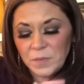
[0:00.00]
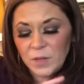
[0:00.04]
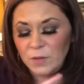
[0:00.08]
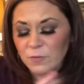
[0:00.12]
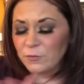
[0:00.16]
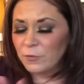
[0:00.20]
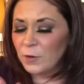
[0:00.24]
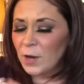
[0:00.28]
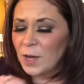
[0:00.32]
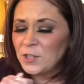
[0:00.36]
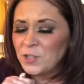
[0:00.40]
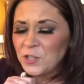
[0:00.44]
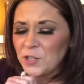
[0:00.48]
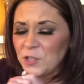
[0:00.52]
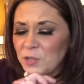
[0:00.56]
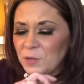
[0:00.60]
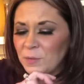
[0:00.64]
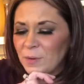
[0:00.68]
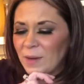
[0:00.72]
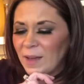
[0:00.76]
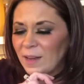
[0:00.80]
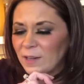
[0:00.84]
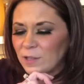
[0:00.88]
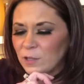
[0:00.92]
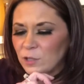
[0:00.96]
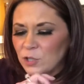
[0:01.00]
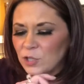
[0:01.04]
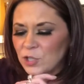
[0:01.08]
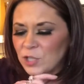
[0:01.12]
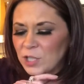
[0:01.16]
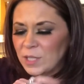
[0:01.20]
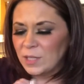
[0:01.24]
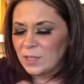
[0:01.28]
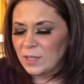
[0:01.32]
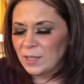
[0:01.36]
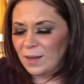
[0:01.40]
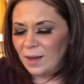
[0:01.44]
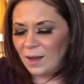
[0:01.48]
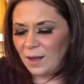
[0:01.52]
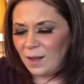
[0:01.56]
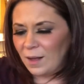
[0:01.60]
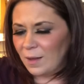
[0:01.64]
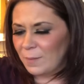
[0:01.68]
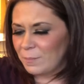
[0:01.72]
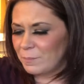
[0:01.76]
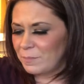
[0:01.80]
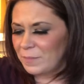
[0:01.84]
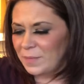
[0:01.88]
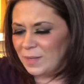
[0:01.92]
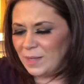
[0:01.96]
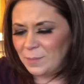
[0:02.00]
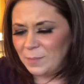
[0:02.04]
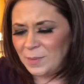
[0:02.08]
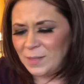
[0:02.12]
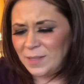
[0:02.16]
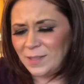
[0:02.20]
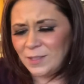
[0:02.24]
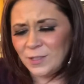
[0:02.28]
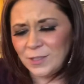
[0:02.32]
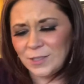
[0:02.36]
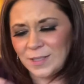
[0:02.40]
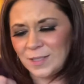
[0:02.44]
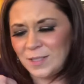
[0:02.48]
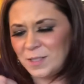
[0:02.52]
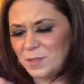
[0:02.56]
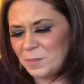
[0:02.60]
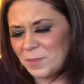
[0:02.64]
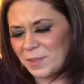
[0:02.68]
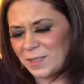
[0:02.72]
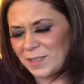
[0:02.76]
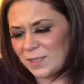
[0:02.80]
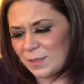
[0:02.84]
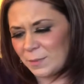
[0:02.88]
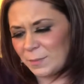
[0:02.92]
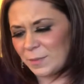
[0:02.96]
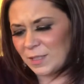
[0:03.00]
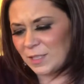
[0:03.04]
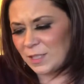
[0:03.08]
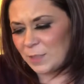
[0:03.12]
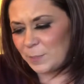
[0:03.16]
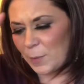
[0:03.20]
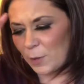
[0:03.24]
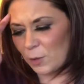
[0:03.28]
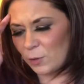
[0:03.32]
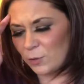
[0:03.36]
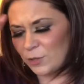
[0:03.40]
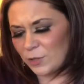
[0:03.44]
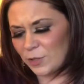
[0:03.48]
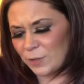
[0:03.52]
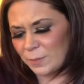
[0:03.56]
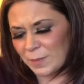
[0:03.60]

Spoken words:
Fresh new energy. Maybe there's going to be some exposure.